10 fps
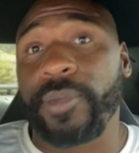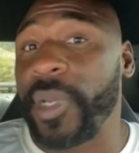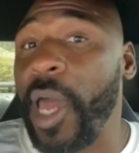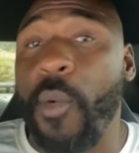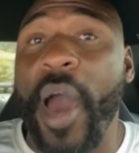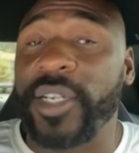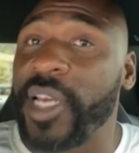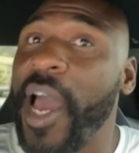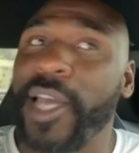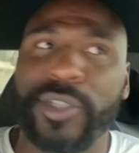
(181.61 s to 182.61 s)
and I
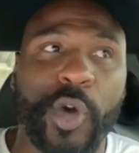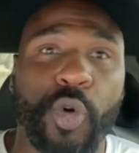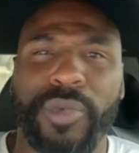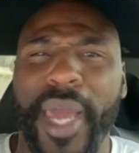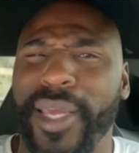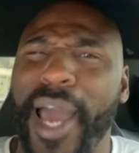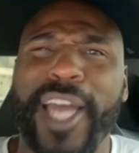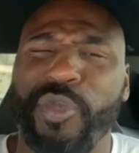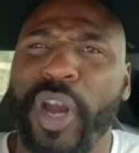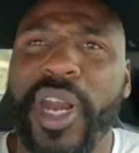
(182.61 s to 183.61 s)
watch guys, you know, like
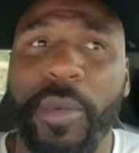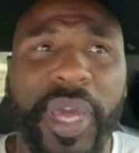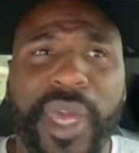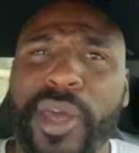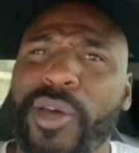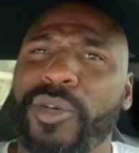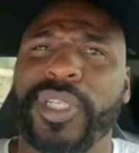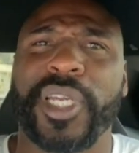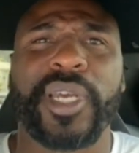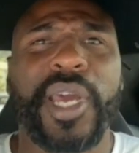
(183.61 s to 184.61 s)
guys running up
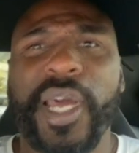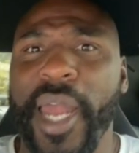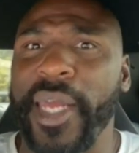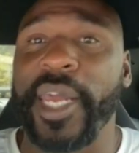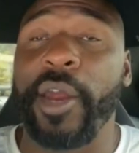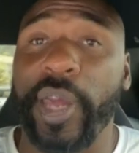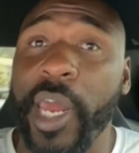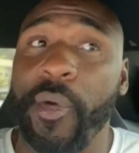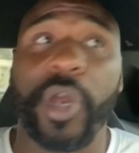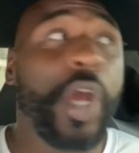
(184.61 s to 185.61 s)
hills and like
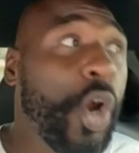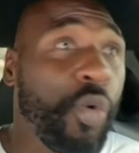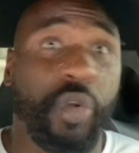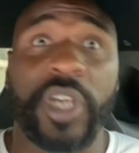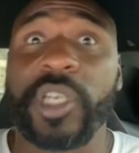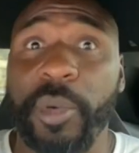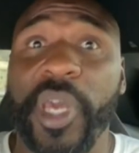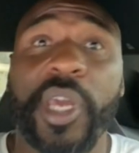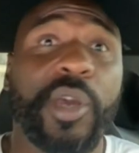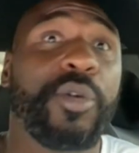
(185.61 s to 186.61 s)
Derrick Henry runs
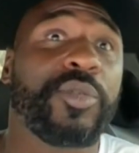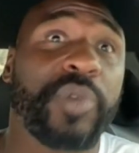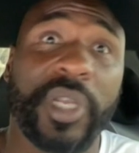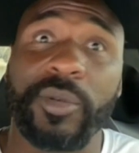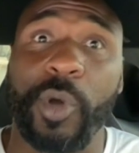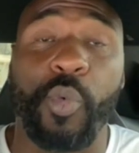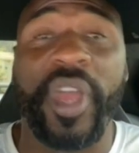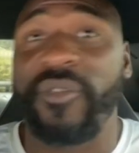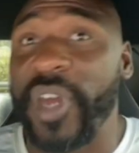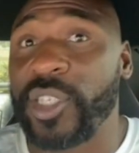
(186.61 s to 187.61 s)
up hills with
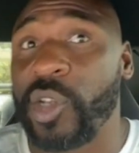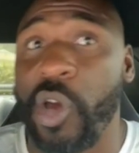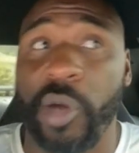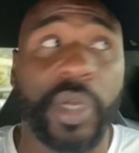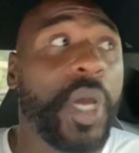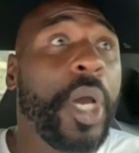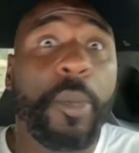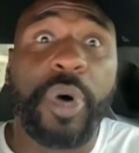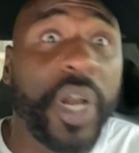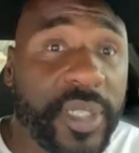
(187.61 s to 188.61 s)
a weight vest on,
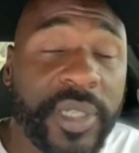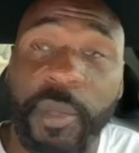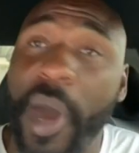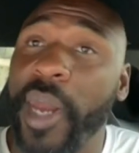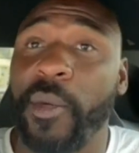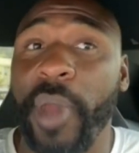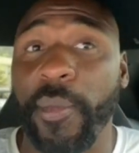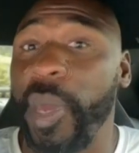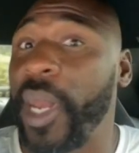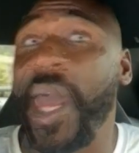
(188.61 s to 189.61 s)
pulling somebody. I'm
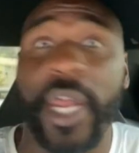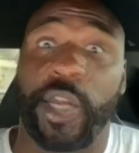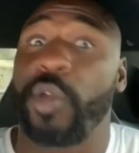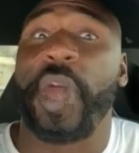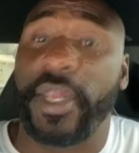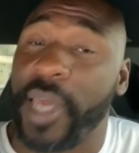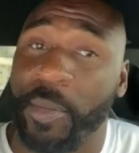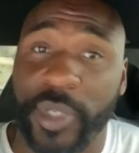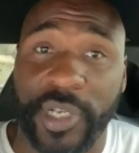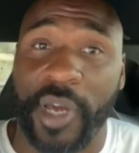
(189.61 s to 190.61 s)
like, man, I didn't do that
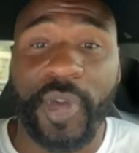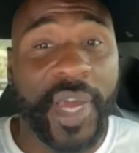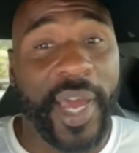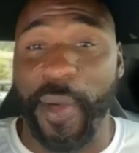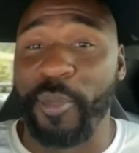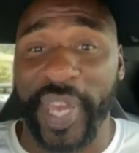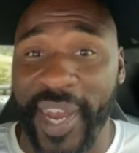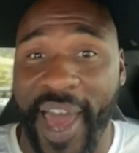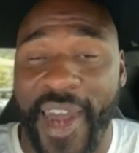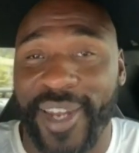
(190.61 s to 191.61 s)
type of stuff. I'm
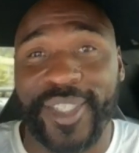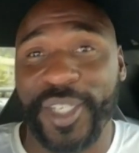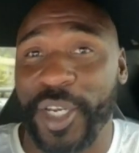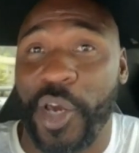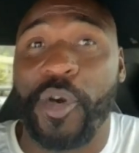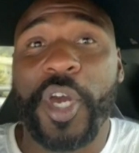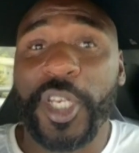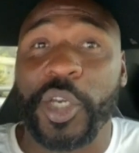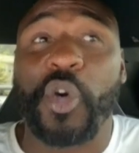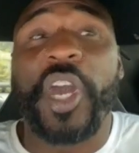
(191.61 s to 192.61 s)
being honest, you know.
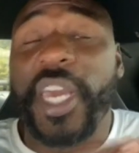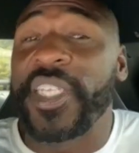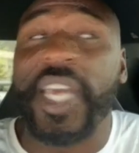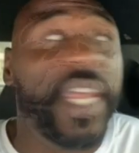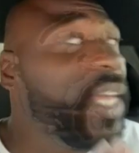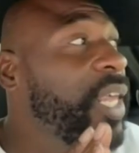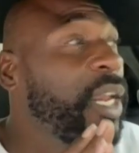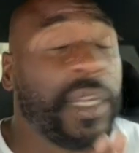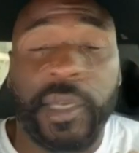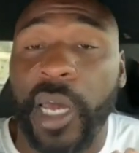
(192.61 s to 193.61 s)
So he said he
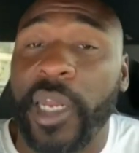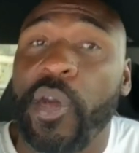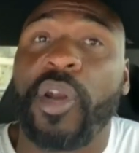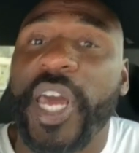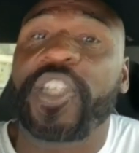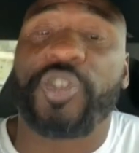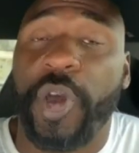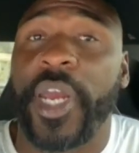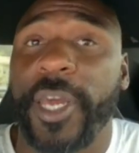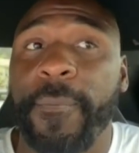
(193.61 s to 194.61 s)
did a little less
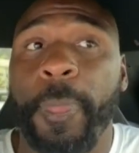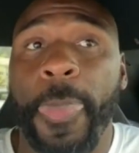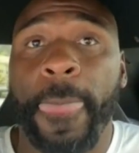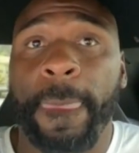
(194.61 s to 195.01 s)
training